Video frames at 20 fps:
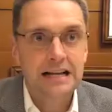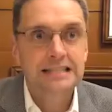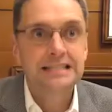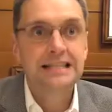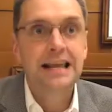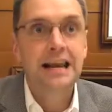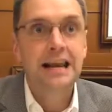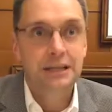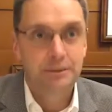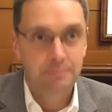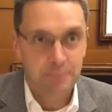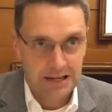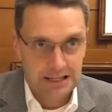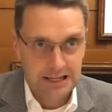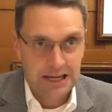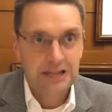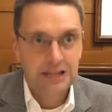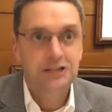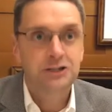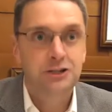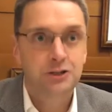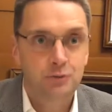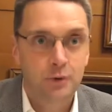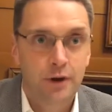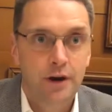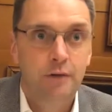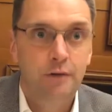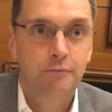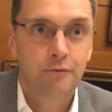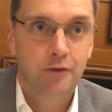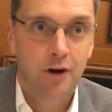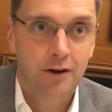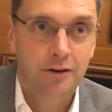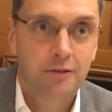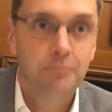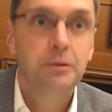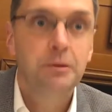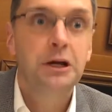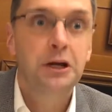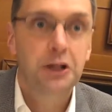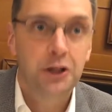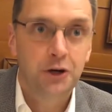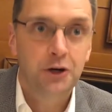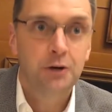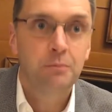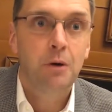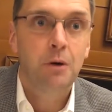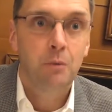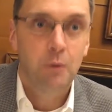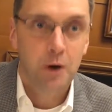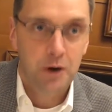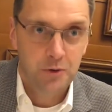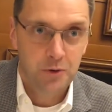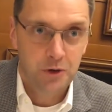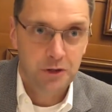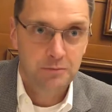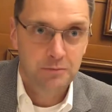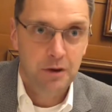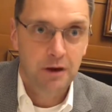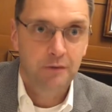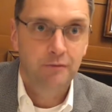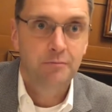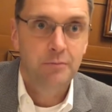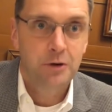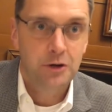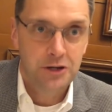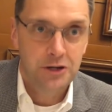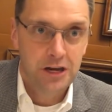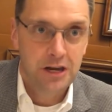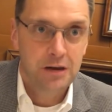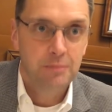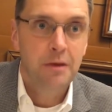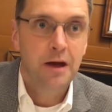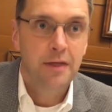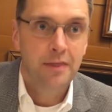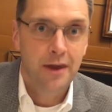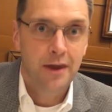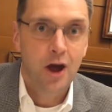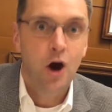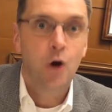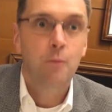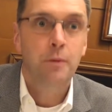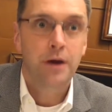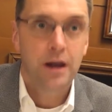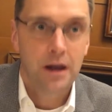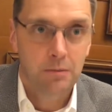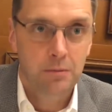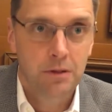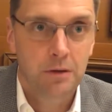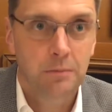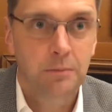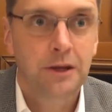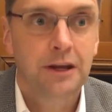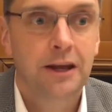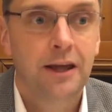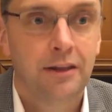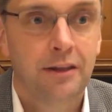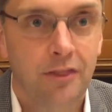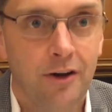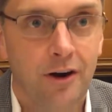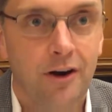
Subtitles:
Set expectations right up front. Be clear about what you expect from your team and then help enable them to get